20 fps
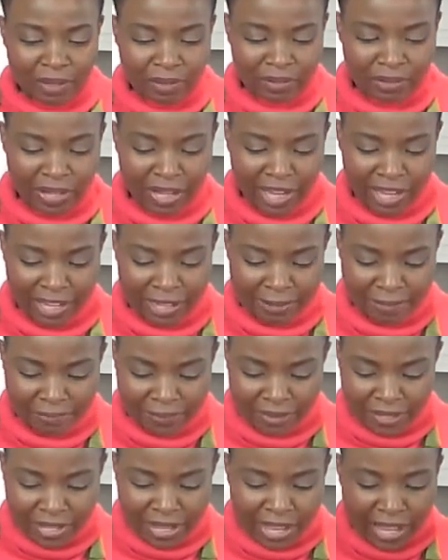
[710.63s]
Okay,
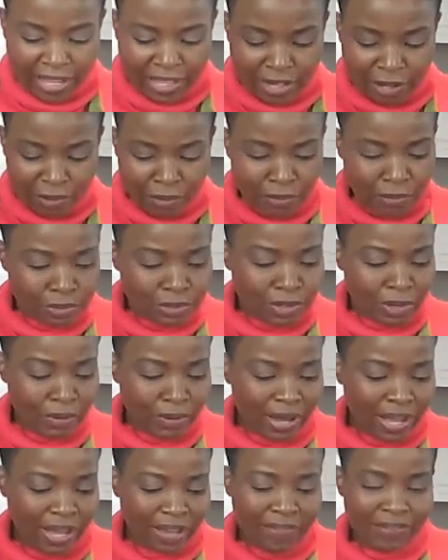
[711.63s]
and I also
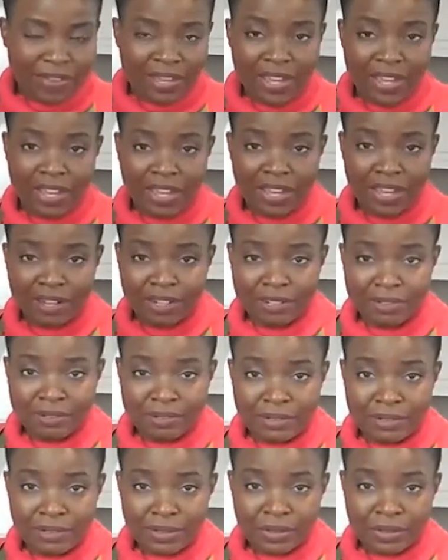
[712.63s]
have here